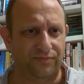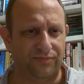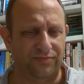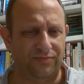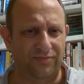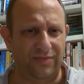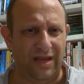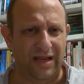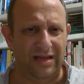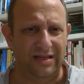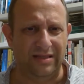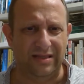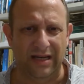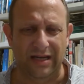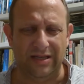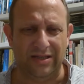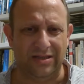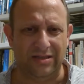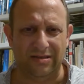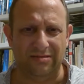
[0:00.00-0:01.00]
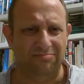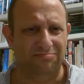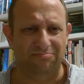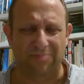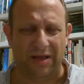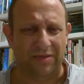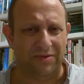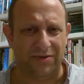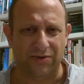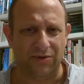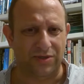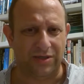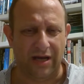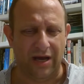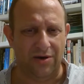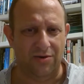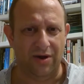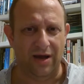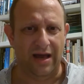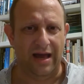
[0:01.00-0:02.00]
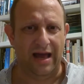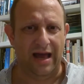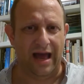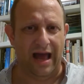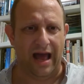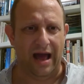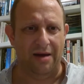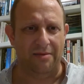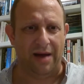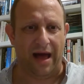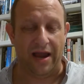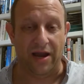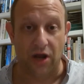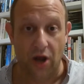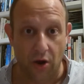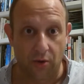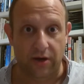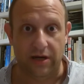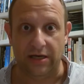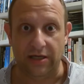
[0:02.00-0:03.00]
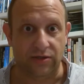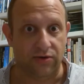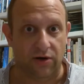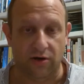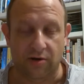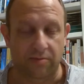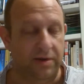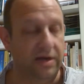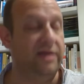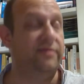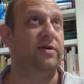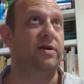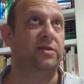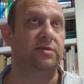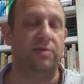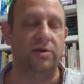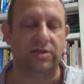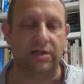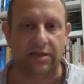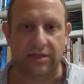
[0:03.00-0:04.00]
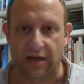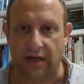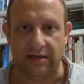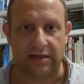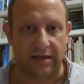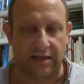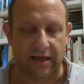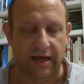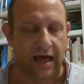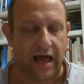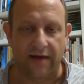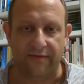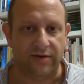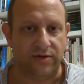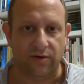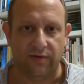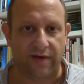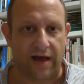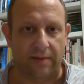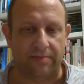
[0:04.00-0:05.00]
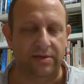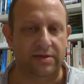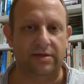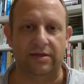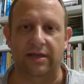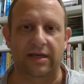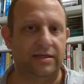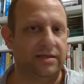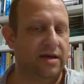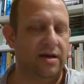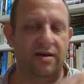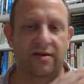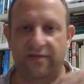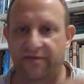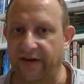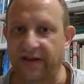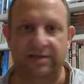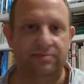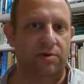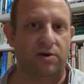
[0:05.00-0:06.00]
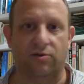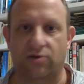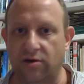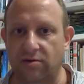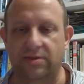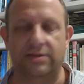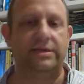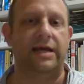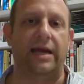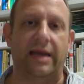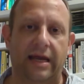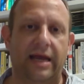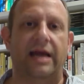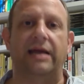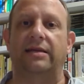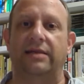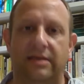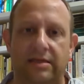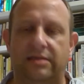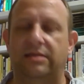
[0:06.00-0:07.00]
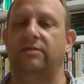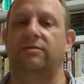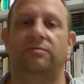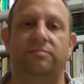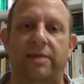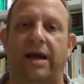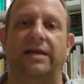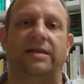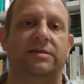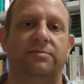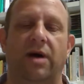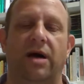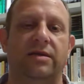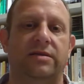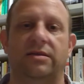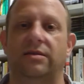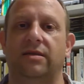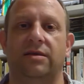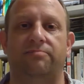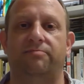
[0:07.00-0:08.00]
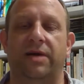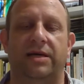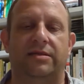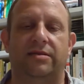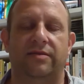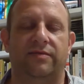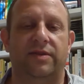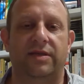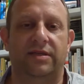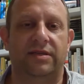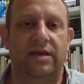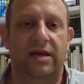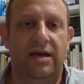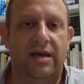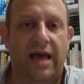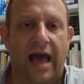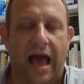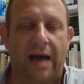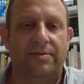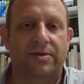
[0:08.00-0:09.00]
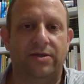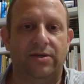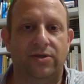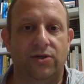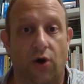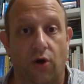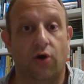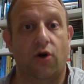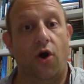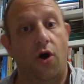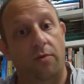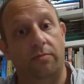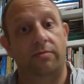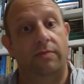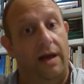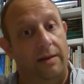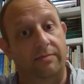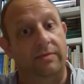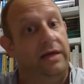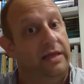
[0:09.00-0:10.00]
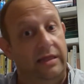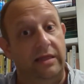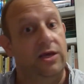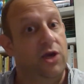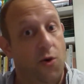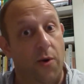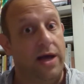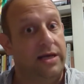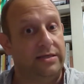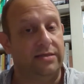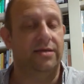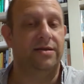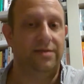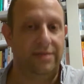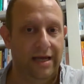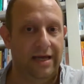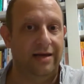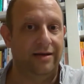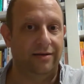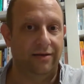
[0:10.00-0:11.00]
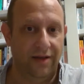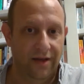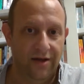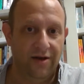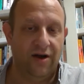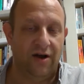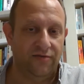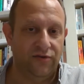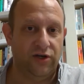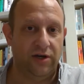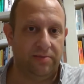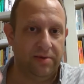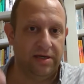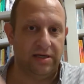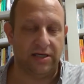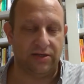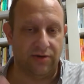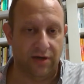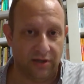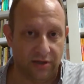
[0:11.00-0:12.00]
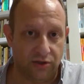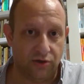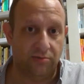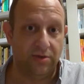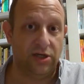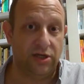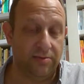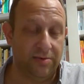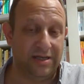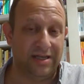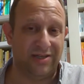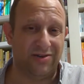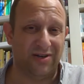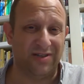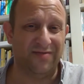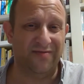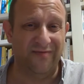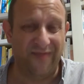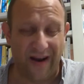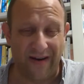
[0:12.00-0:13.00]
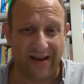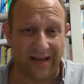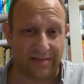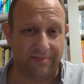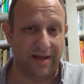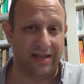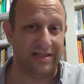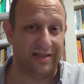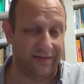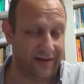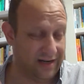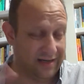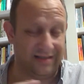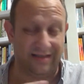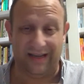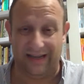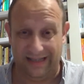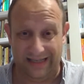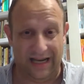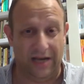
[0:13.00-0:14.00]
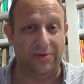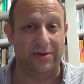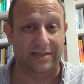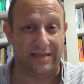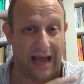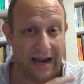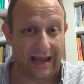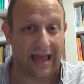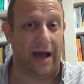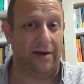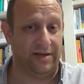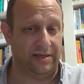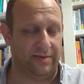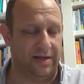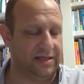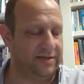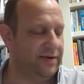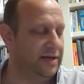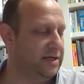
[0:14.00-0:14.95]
6 months or so, and no one in Israel could believe it. It's the most exciting thing ever to have happened, and there's Facebook groups dedicated to maximising the best of this Amazon.com in the US deal of shipping to Israel, because normally shipping to Israel is very expensive. I can tell you exactly how expensive it is.